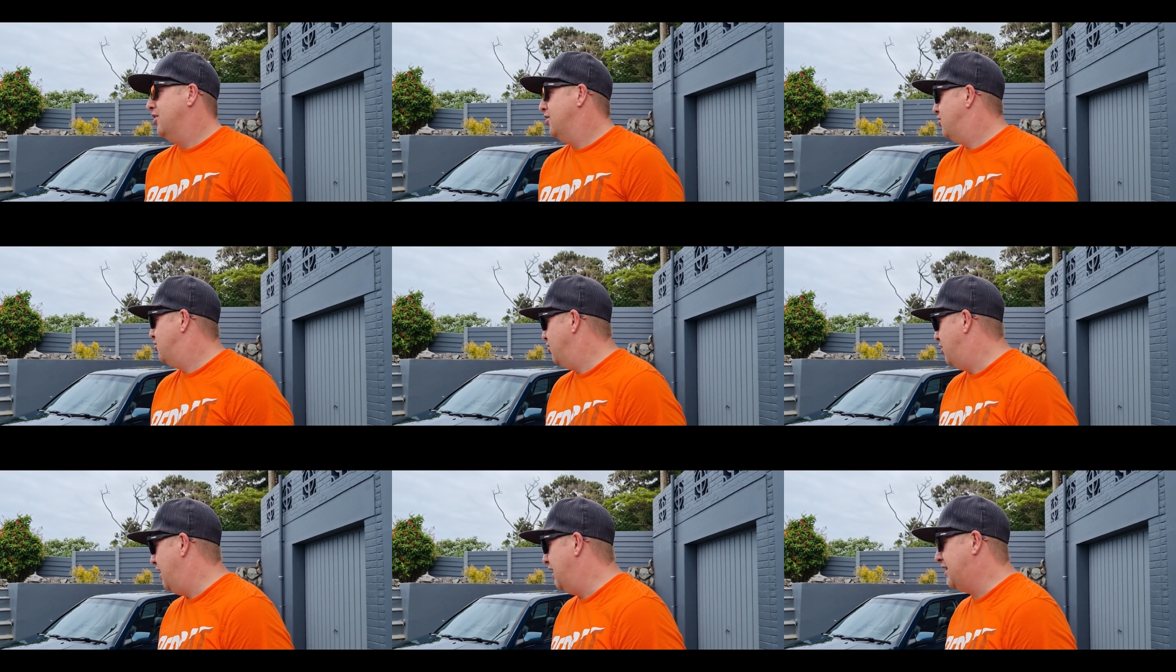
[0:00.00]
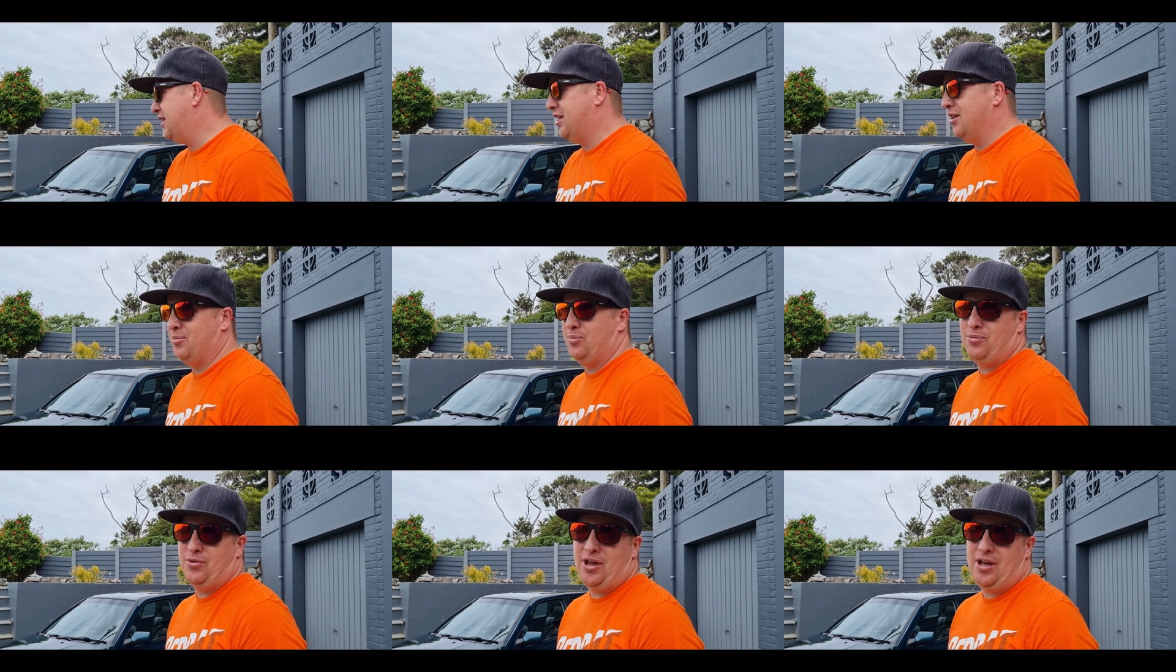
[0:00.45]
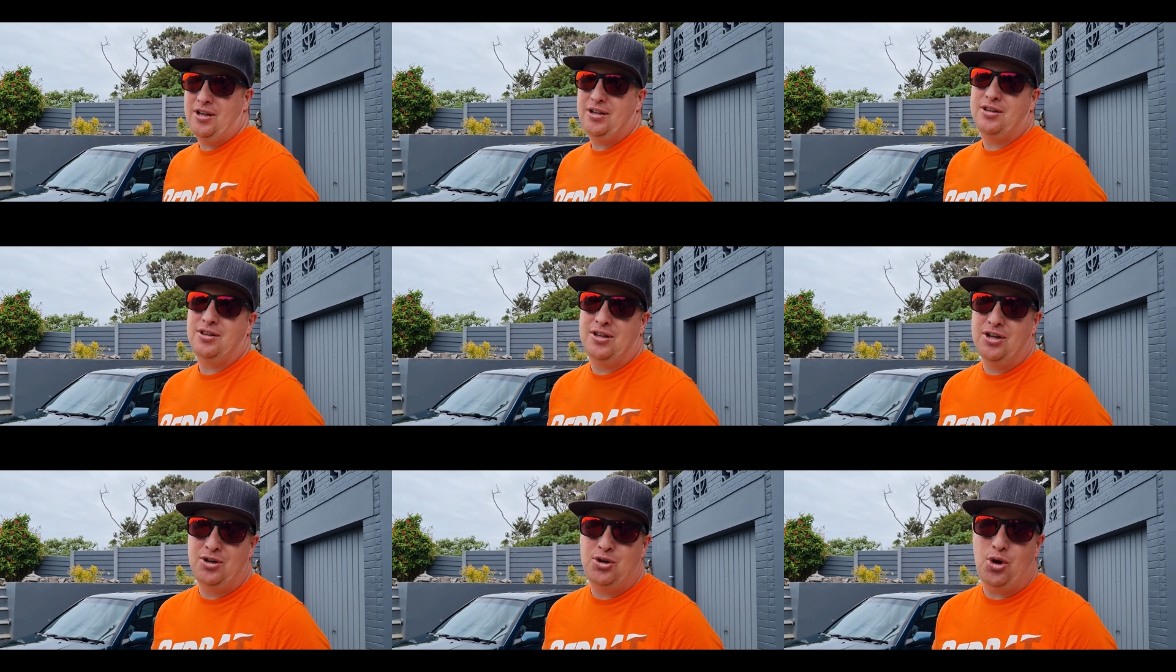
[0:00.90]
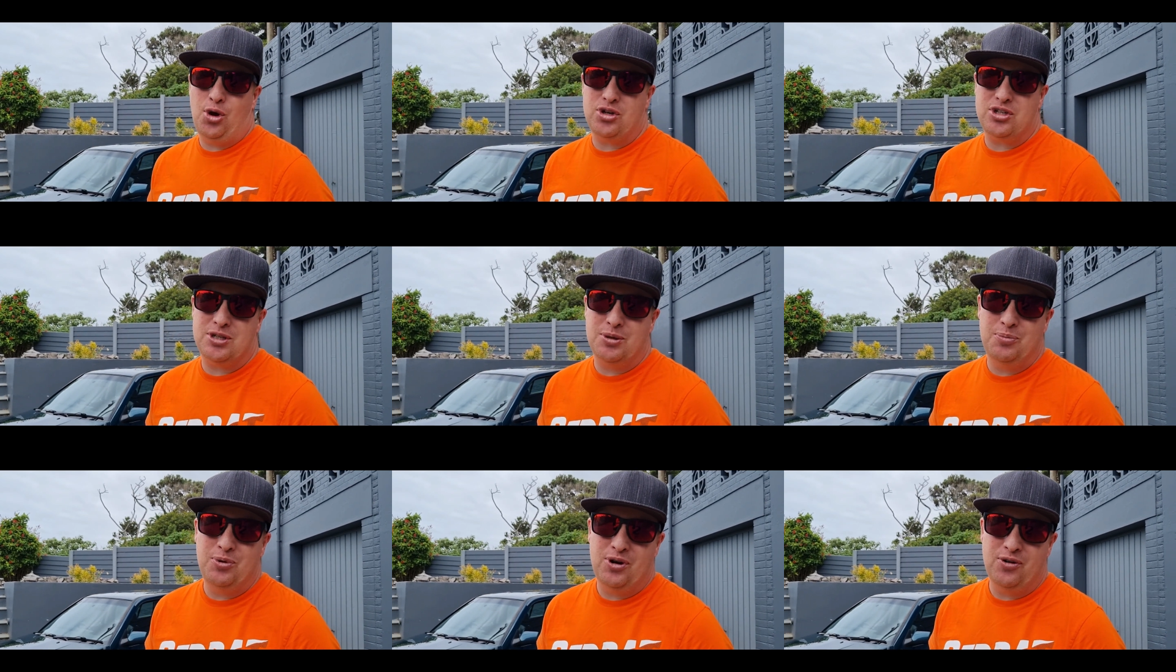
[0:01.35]
to get them. They did
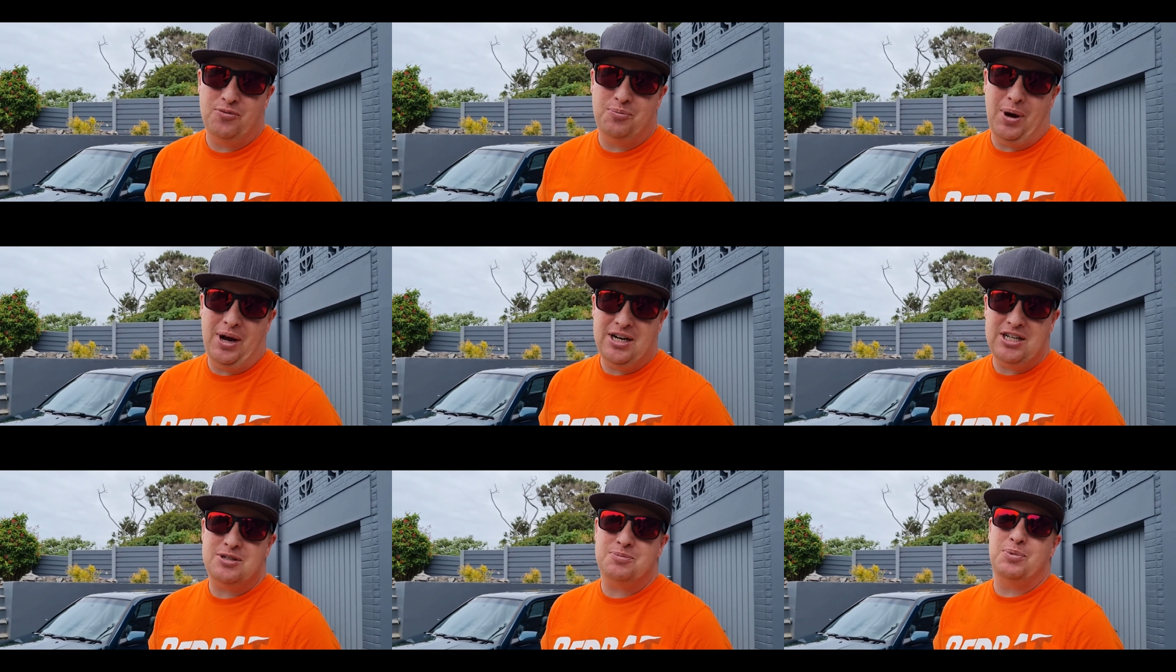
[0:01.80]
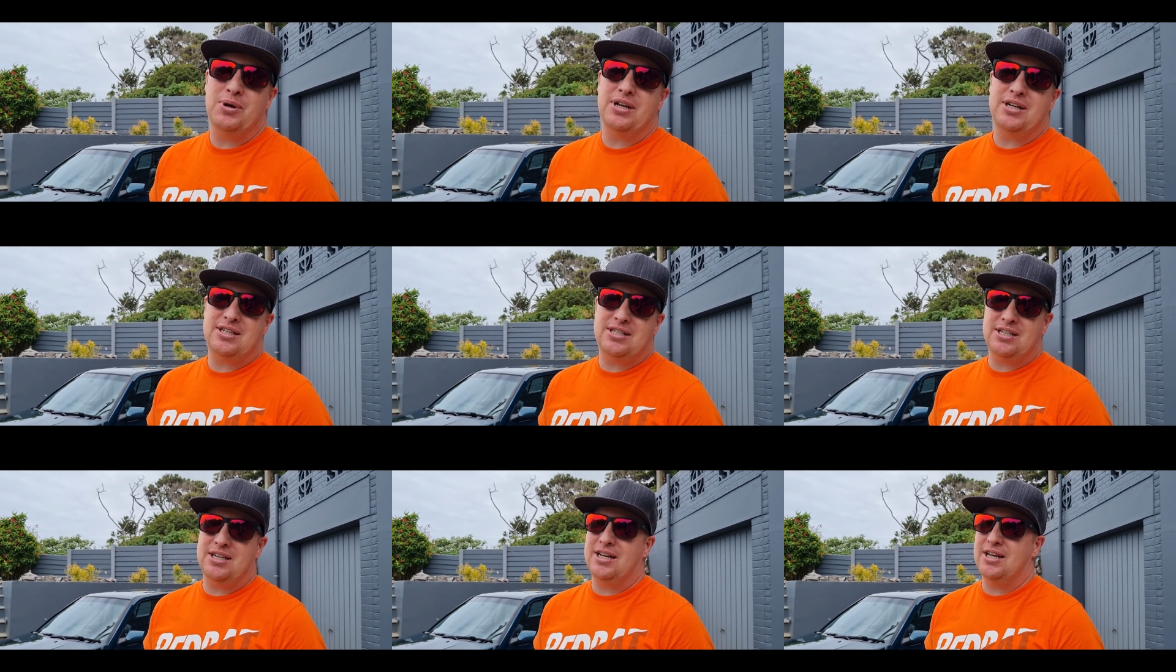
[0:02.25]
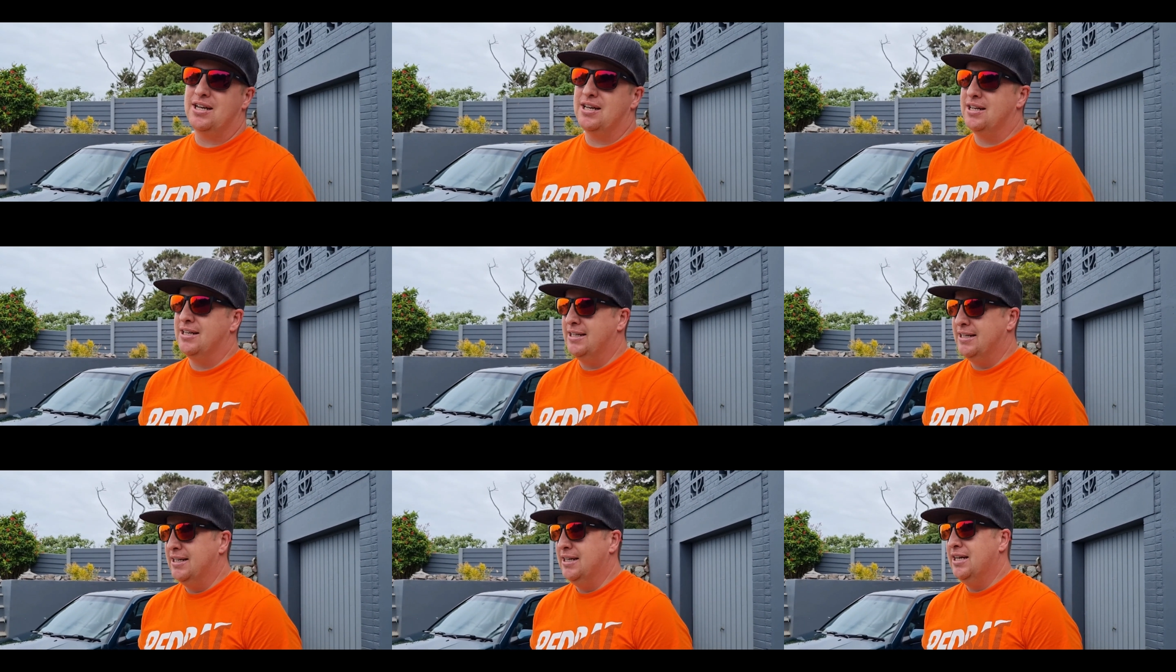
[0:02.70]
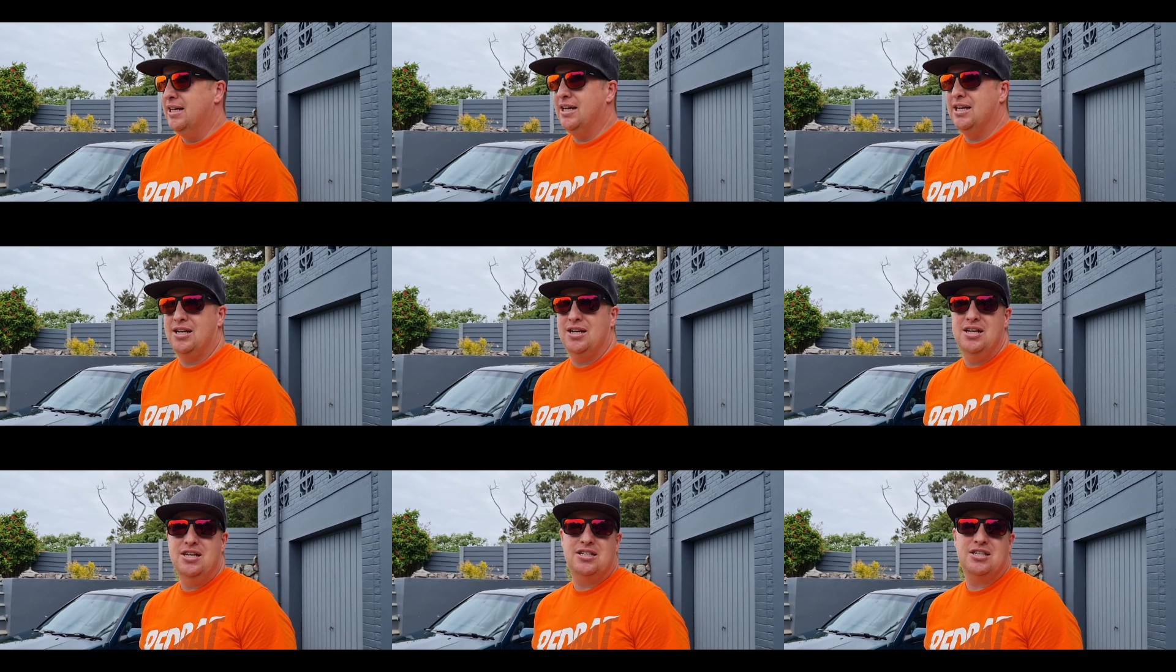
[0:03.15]
cost a bit of bucks, but
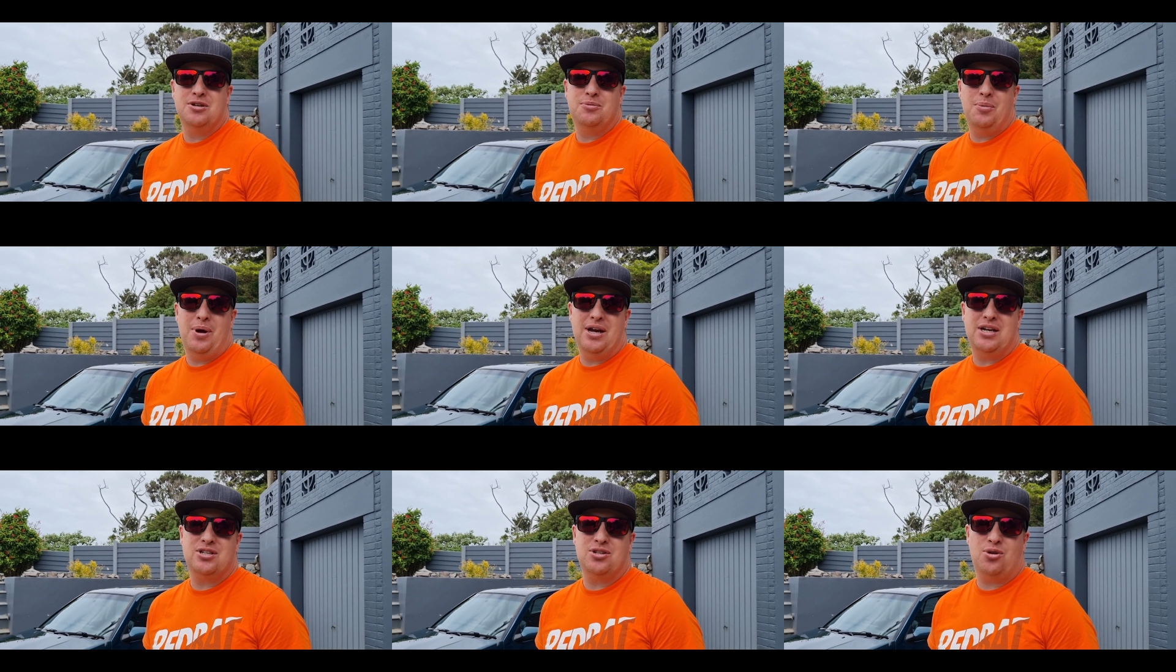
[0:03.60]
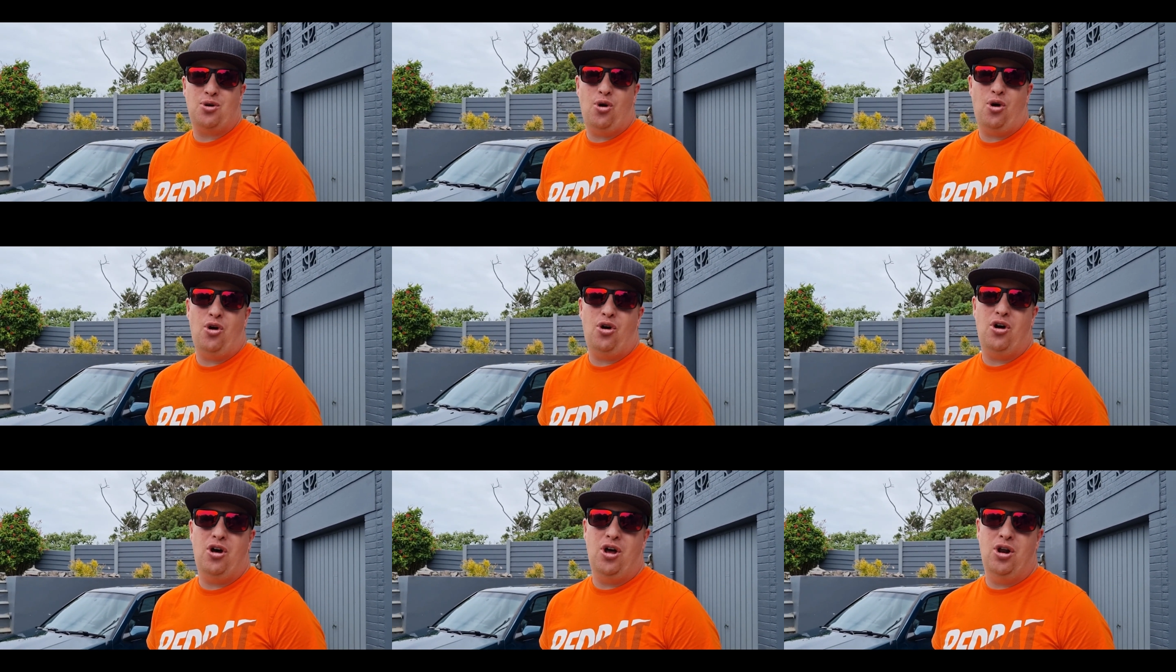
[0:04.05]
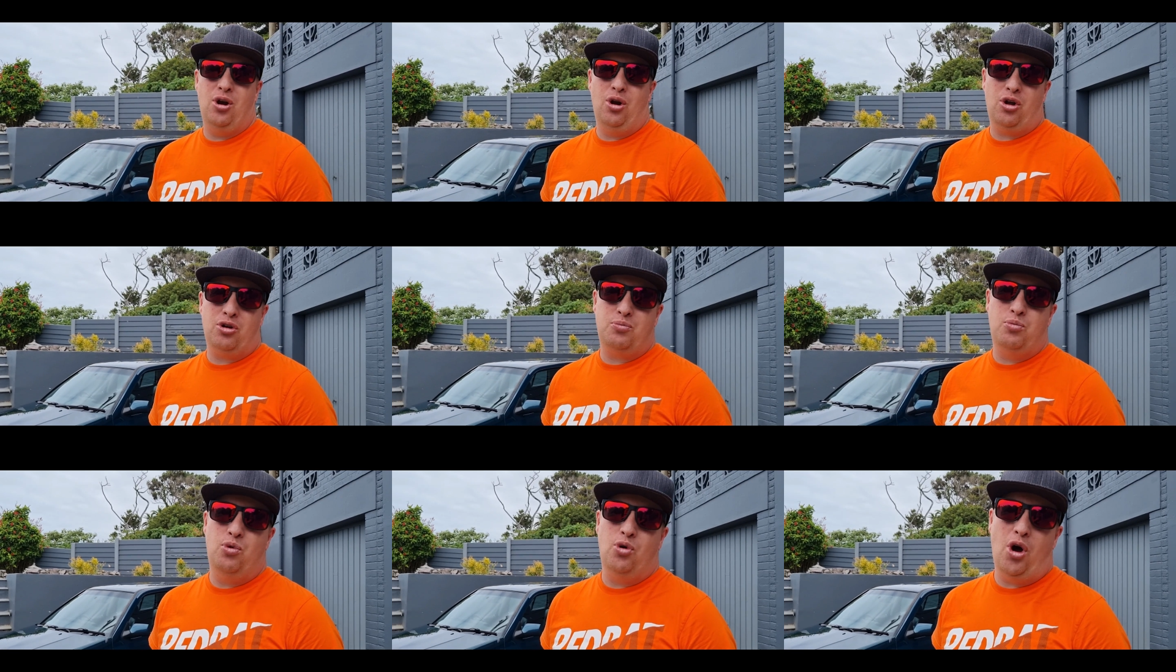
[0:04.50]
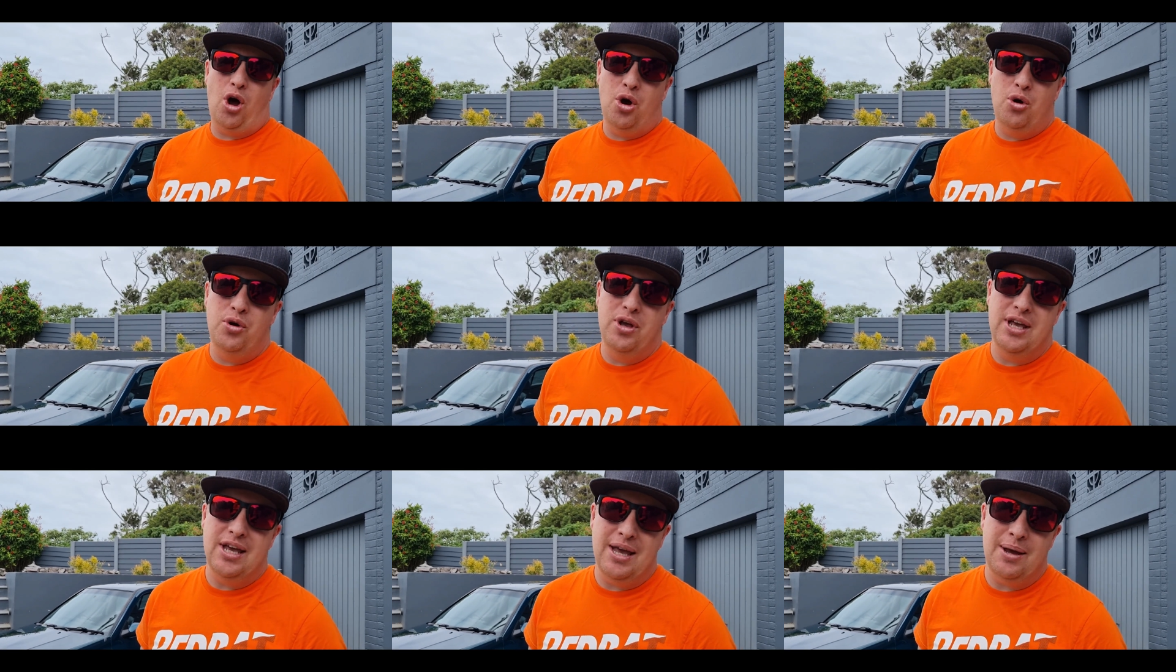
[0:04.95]
at least it makes the car a lot more
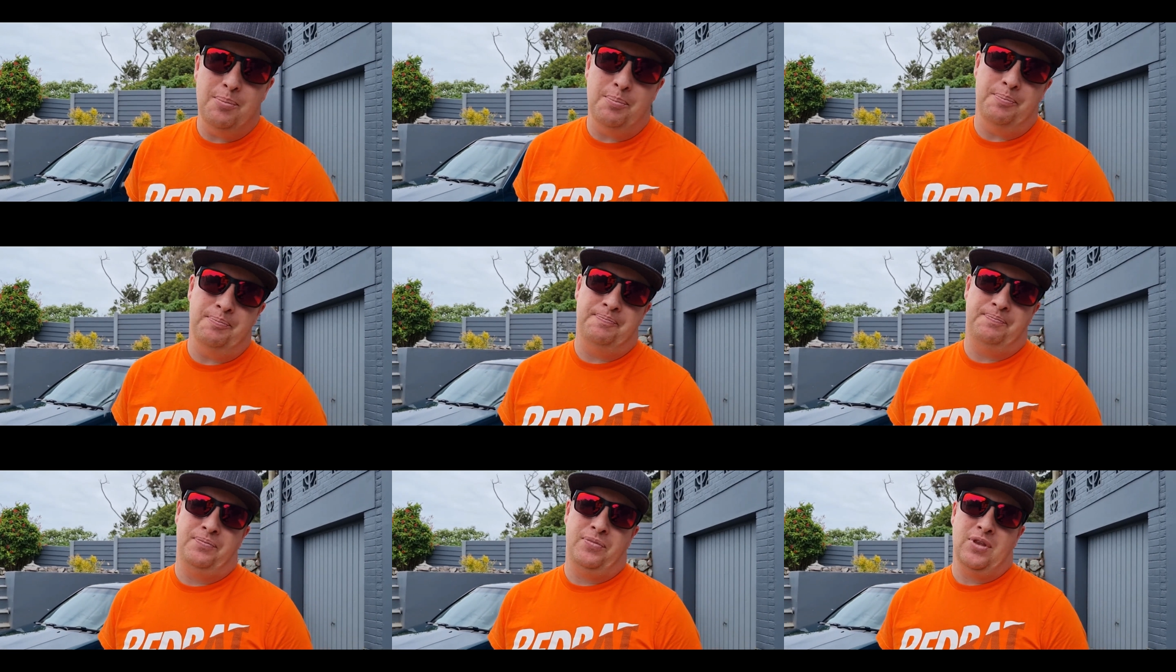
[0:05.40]
OEM.